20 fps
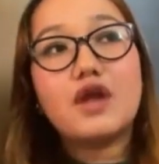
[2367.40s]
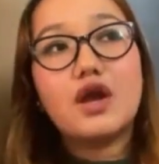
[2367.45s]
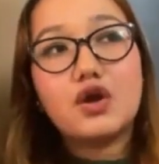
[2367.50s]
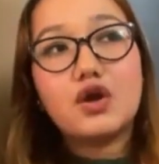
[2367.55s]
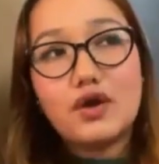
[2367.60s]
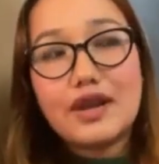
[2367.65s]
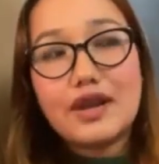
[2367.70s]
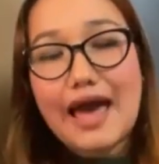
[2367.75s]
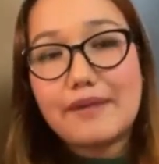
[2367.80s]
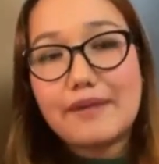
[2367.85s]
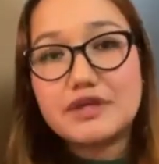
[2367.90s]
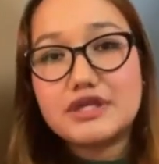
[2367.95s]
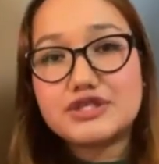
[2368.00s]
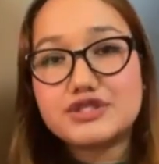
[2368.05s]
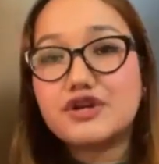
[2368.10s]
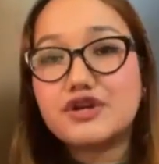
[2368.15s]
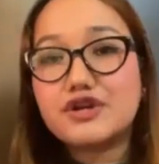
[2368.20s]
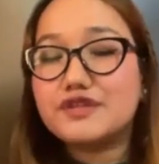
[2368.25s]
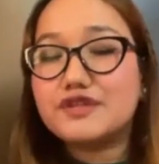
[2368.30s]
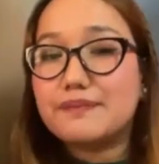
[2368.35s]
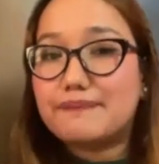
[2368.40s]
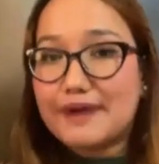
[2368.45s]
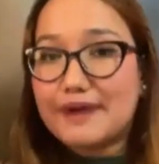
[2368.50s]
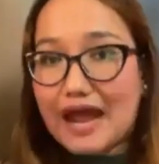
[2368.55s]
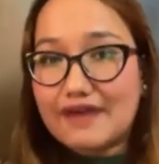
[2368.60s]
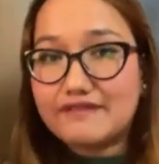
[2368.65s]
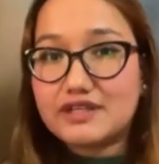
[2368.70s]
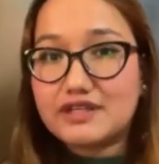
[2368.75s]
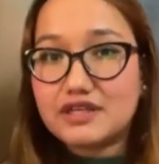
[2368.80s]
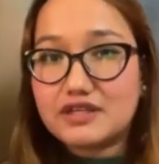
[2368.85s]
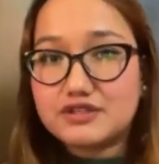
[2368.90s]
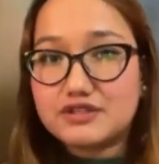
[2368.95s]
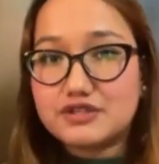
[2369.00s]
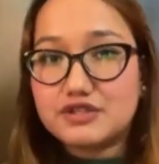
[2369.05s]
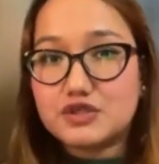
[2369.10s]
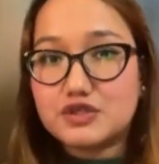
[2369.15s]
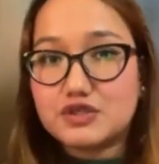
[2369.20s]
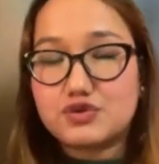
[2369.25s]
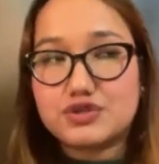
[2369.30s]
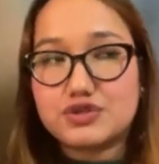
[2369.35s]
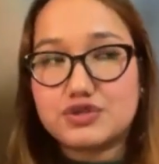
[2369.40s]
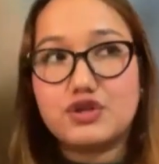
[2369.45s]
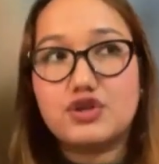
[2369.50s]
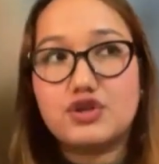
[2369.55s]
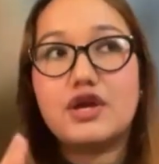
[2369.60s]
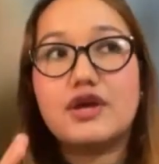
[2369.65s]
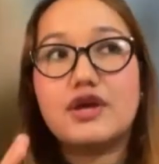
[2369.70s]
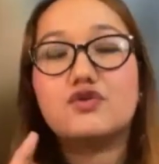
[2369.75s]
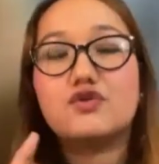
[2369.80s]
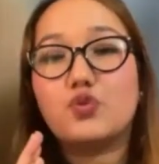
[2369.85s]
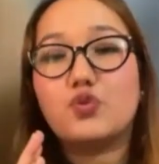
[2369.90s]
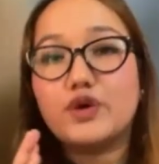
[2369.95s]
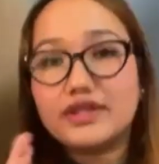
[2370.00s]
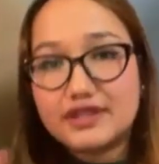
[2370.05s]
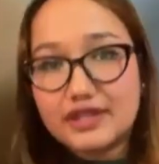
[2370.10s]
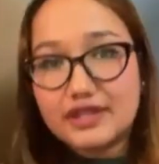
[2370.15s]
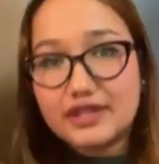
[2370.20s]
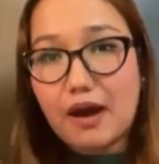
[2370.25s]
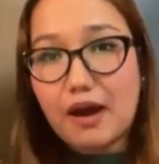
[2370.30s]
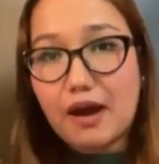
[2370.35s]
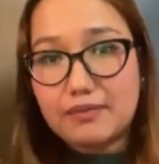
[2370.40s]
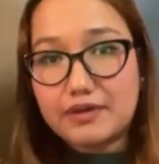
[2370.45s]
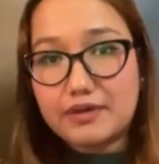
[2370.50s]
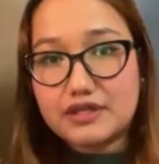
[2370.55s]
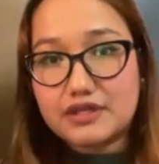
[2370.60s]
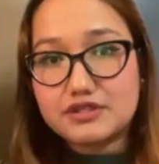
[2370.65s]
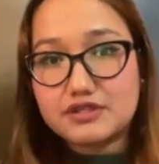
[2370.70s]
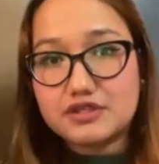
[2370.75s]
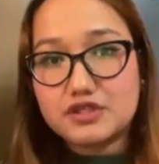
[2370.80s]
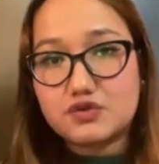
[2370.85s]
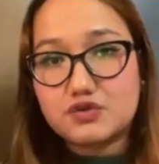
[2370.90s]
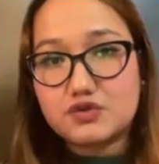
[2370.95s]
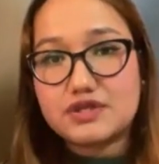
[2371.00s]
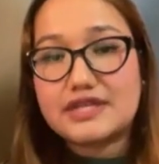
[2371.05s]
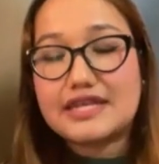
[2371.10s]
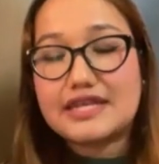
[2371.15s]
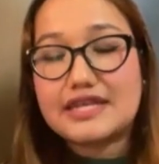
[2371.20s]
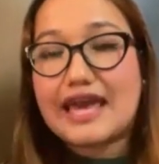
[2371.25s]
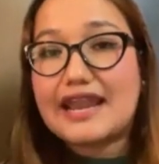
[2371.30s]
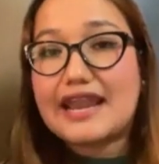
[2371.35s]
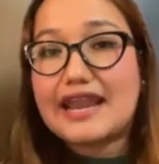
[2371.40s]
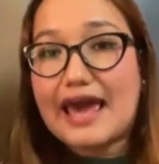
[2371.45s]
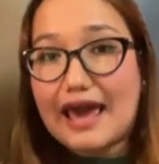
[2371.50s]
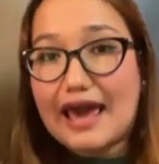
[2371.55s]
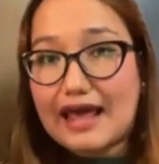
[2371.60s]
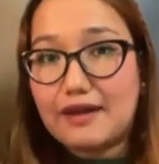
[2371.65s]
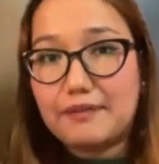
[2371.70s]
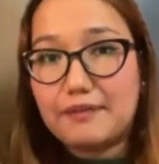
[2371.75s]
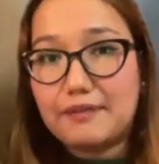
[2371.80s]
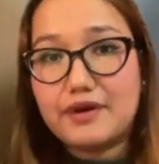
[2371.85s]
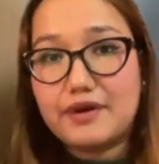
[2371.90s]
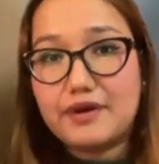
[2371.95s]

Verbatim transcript: collaboration of the private institution with the public institution can help